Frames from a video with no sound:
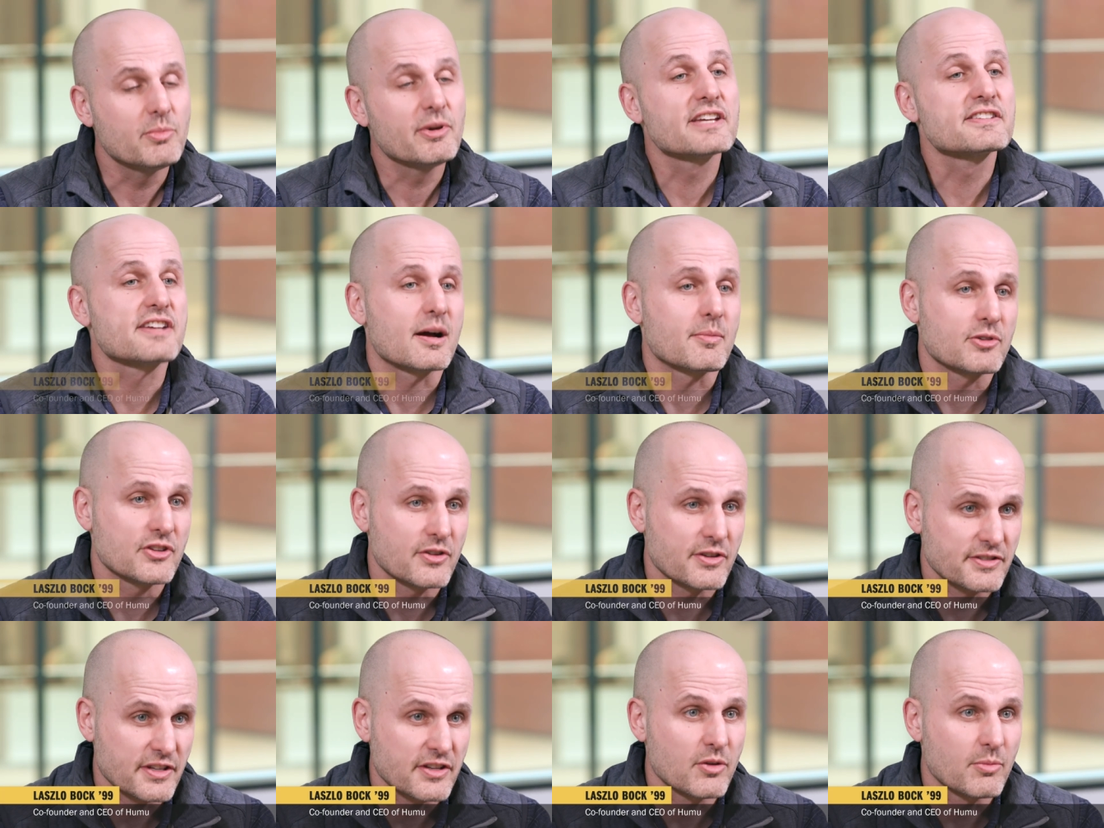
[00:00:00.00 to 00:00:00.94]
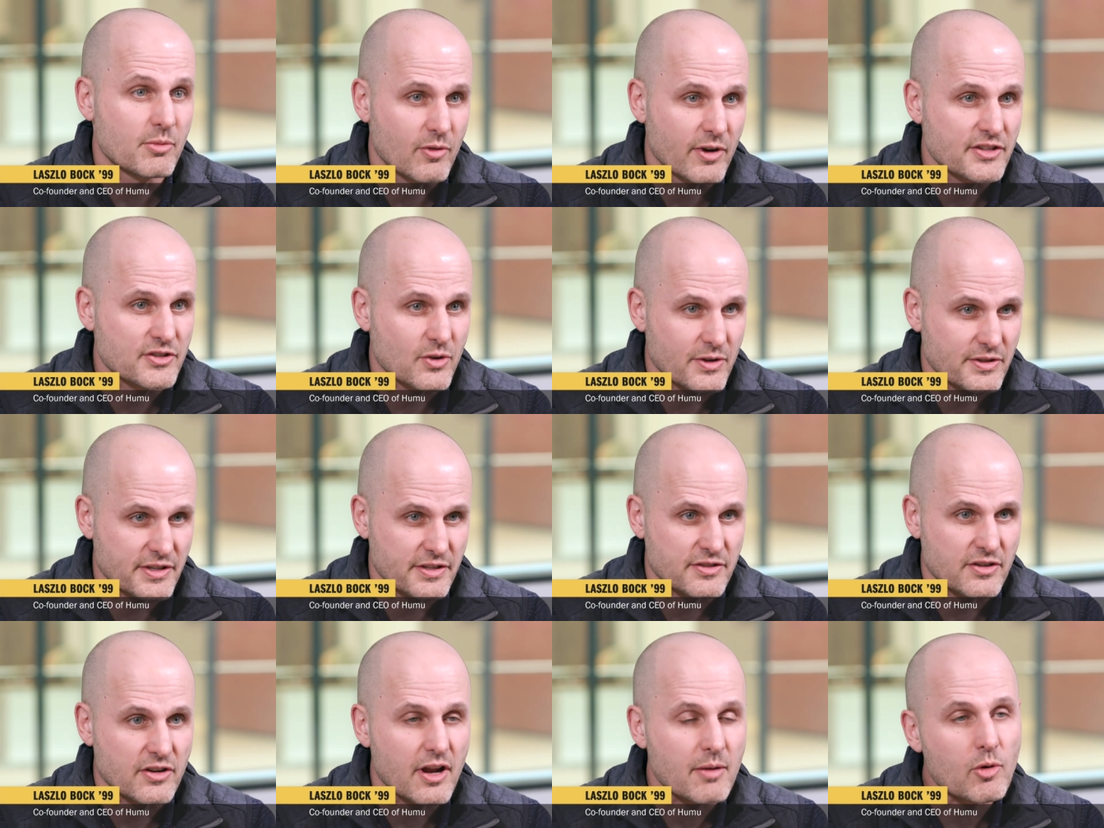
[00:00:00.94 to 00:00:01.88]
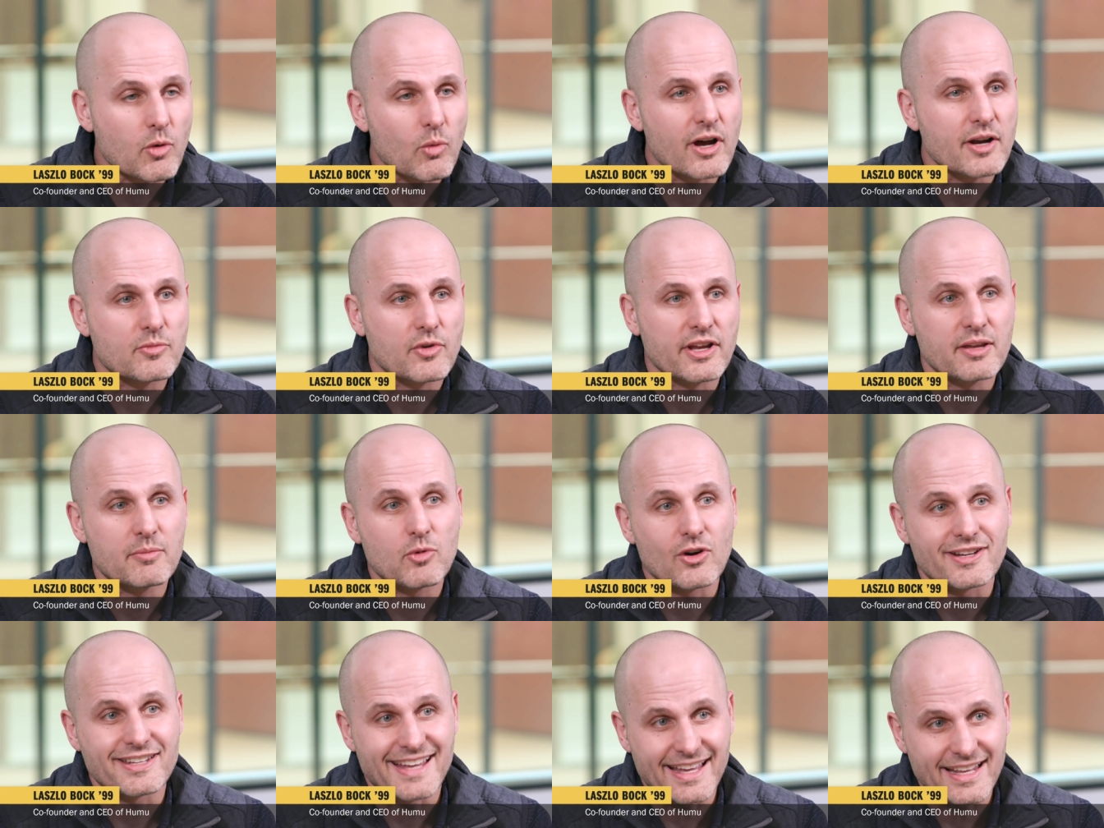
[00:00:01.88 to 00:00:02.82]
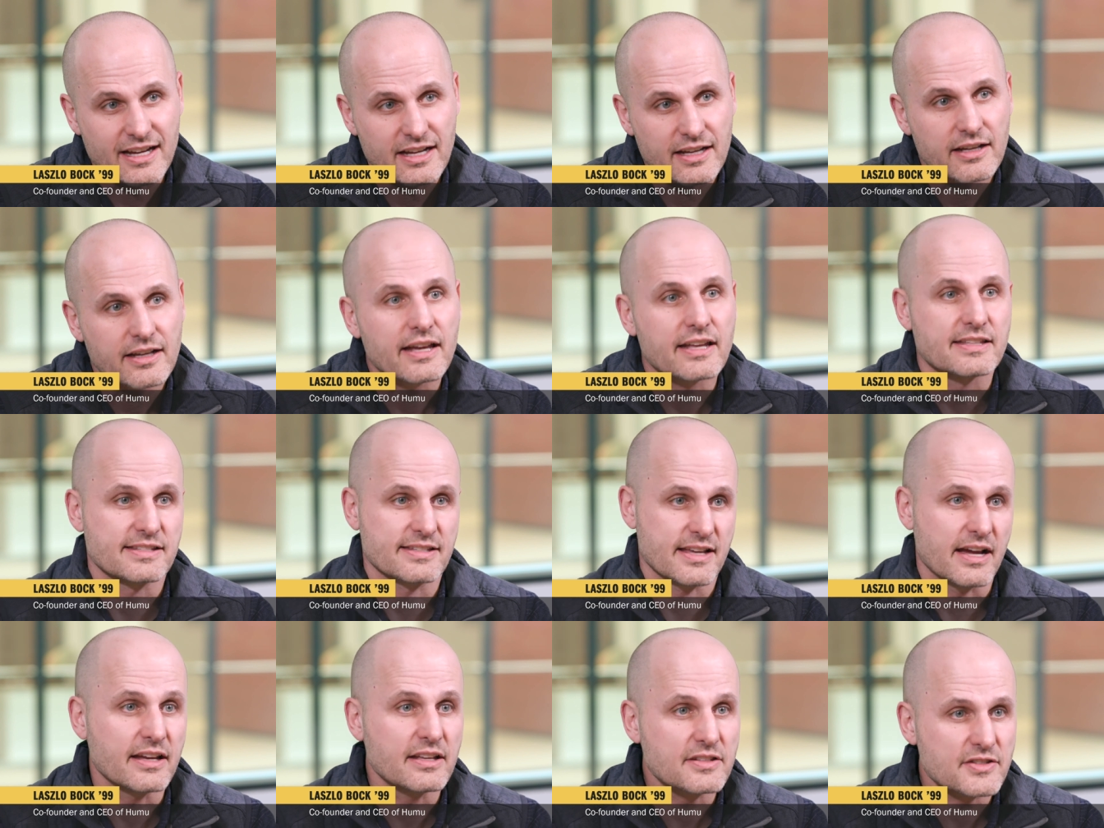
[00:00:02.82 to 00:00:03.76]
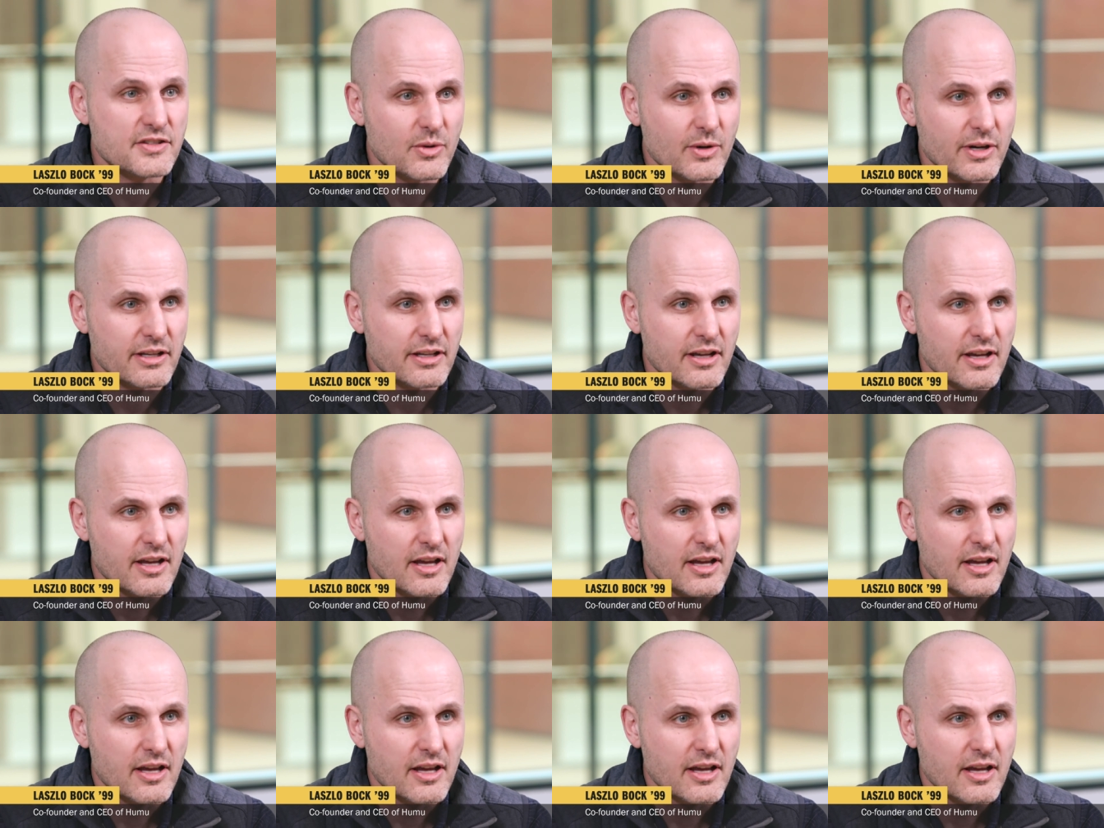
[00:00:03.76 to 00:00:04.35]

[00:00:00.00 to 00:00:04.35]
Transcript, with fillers: two biggest opportunities in human resources are number one, bringing more data and science to it.